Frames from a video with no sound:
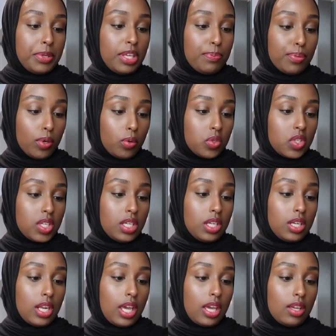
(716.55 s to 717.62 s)
pea
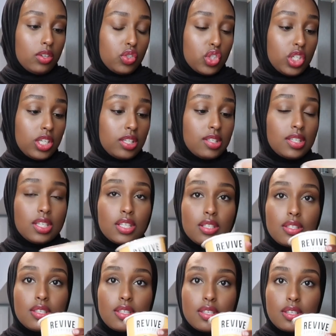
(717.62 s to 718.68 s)
protein, and chia
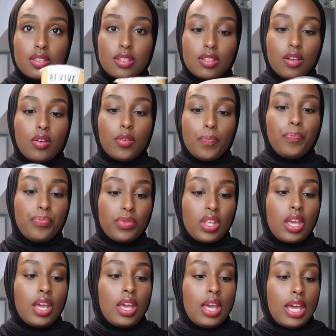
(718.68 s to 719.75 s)
seeds. So it
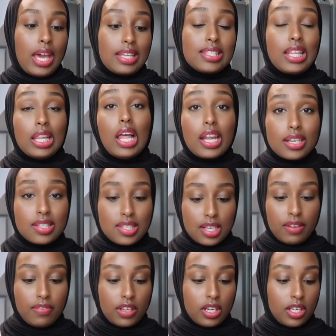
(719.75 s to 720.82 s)
has a lot of
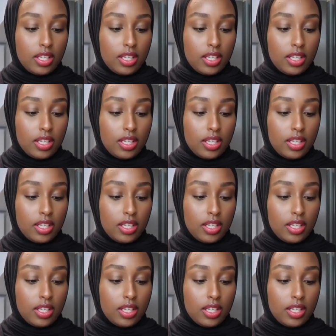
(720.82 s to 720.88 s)
stuff